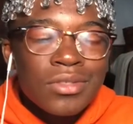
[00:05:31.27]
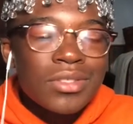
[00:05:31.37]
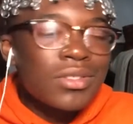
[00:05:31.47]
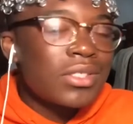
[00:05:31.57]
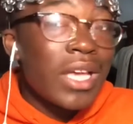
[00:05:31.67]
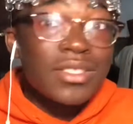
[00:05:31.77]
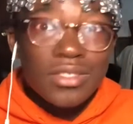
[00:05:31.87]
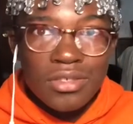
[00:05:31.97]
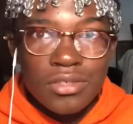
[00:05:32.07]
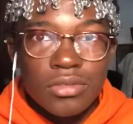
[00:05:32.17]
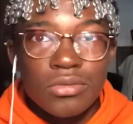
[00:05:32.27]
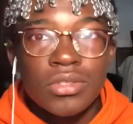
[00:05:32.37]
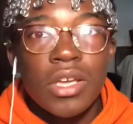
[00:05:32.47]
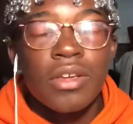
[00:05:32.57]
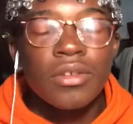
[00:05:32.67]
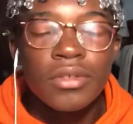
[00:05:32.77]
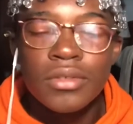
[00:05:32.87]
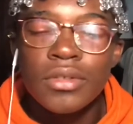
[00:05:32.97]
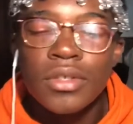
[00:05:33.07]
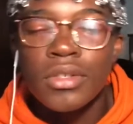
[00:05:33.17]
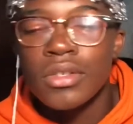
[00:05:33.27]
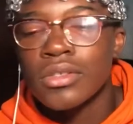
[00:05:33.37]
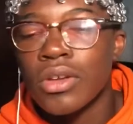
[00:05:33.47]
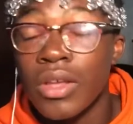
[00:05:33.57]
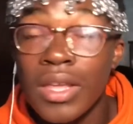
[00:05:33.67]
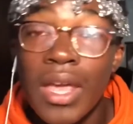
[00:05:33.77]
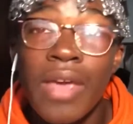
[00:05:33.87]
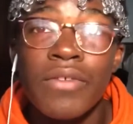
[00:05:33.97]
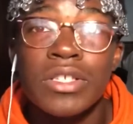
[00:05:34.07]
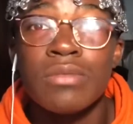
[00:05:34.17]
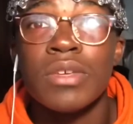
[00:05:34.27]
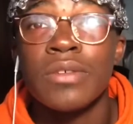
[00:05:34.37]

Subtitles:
tester, as you say. So he gave it to me.